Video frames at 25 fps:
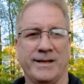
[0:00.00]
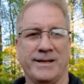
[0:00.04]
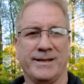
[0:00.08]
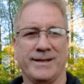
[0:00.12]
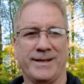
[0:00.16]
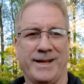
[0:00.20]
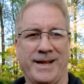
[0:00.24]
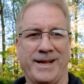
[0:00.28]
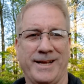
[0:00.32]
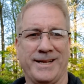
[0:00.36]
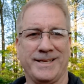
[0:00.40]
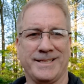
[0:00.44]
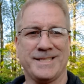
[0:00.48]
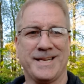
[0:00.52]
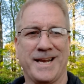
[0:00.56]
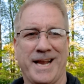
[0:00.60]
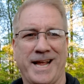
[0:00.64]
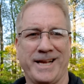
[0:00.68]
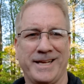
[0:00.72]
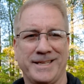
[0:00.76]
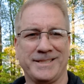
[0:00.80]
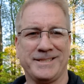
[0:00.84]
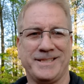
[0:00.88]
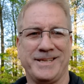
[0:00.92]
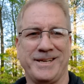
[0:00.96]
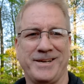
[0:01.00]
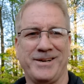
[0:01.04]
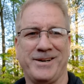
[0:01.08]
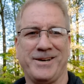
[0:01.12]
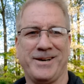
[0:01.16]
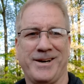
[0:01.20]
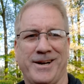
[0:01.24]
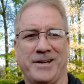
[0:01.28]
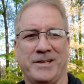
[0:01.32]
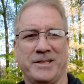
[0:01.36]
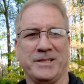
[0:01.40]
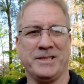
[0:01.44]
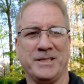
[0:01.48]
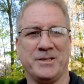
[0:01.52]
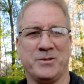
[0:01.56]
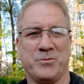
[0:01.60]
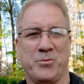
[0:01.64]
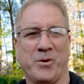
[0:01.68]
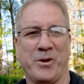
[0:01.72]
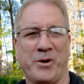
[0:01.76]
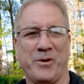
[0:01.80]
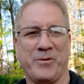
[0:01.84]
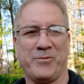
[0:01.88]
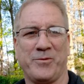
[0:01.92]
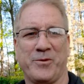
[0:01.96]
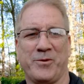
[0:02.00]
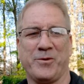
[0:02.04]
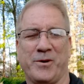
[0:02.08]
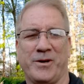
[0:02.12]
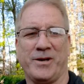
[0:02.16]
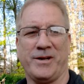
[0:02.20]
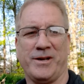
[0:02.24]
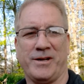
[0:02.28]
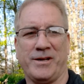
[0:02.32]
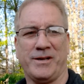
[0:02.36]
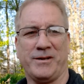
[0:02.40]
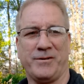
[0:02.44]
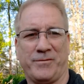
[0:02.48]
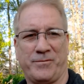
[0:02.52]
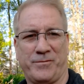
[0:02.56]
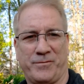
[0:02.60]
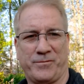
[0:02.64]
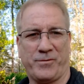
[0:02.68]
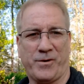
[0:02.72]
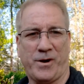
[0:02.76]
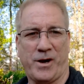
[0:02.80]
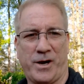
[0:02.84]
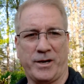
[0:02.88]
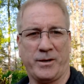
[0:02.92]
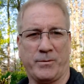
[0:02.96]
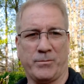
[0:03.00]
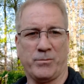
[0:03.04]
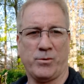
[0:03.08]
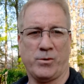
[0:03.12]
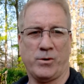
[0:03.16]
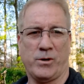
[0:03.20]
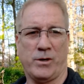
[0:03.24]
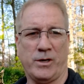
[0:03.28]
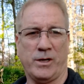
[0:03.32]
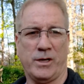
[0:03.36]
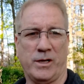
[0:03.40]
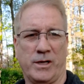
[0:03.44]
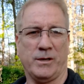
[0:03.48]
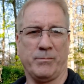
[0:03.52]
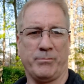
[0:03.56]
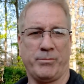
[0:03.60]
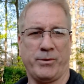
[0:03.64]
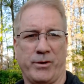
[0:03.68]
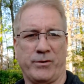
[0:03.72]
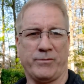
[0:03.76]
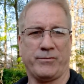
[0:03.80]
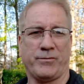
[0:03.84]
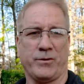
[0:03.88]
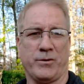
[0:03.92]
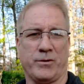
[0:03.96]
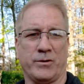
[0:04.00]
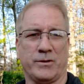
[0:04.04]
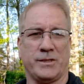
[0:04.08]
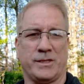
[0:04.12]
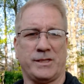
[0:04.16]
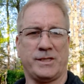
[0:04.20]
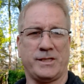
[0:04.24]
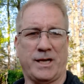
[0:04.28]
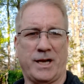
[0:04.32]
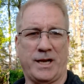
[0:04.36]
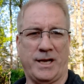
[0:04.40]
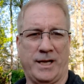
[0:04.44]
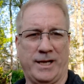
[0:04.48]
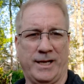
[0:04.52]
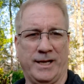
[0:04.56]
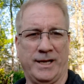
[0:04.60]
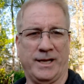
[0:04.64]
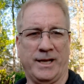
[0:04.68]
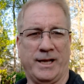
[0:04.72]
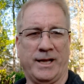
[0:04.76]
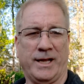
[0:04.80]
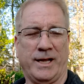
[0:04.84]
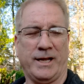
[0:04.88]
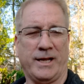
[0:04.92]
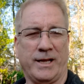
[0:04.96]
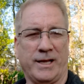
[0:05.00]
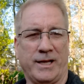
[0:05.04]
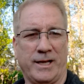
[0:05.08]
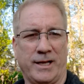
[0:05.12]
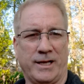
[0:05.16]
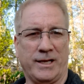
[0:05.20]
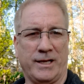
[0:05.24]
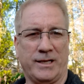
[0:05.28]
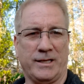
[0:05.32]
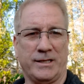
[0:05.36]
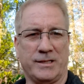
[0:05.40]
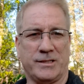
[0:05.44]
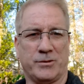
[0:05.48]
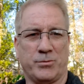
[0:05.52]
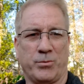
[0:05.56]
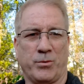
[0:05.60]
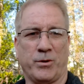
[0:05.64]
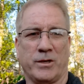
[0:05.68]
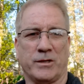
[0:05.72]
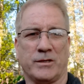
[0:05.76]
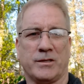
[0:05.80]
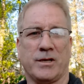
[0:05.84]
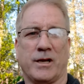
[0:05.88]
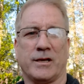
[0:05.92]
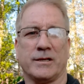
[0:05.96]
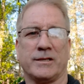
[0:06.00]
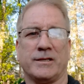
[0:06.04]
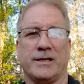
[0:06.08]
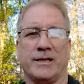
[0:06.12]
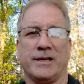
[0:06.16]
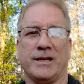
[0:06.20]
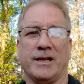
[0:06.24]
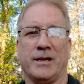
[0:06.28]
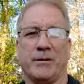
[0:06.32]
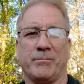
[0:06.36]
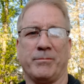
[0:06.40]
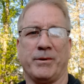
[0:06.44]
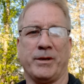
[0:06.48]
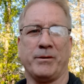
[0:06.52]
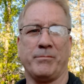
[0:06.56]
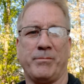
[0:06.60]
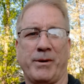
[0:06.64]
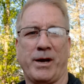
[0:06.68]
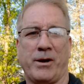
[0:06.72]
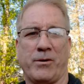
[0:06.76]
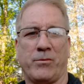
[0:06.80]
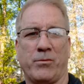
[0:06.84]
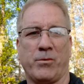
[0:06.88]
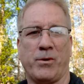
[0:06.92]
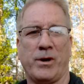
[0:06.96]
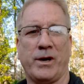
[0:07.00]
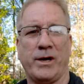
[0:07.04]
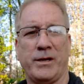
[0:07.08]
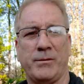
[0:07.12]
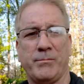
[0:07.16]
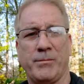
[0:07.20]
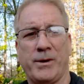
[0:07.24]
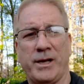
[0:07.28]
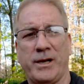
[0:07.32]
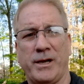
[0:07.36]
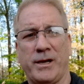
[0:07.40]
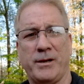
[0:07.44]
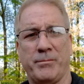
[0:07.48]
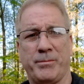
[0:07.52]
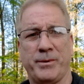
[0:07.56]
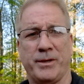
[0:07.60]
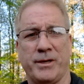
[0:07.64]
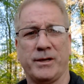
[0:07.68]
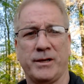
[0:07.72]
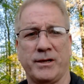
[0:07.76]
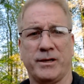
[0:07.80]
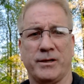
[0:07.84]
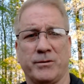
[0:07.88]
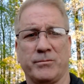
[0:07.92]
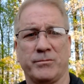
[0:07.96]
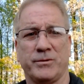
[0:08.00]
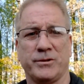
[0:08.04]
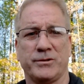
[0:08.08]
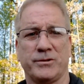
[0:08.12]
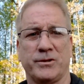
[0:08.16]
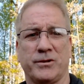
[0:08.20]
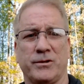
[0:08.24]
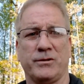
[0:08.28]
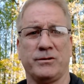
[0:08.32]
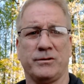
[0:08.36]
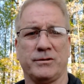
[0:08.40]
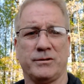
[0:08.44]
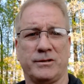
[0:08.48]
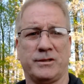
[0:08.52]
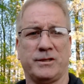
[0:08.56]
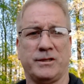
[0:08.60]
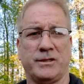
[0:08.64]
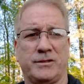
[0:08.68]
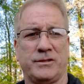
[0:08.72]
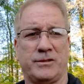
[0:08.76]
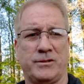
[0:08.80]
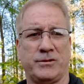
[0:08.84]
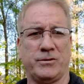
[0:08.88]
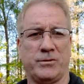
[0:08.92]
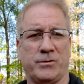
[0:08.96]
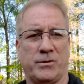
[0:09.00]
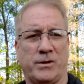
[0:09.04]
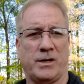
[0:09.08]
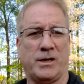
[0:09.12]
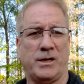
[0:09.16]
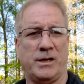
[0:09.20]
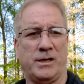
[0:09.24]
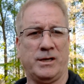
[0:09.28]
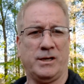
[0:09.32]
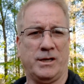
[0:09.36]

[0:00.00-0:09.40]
Hey, it's Lance here on this wonderful Friday morning, beautiful and sunny, and just want to talk to you a little bit about why you might not be getting the results that you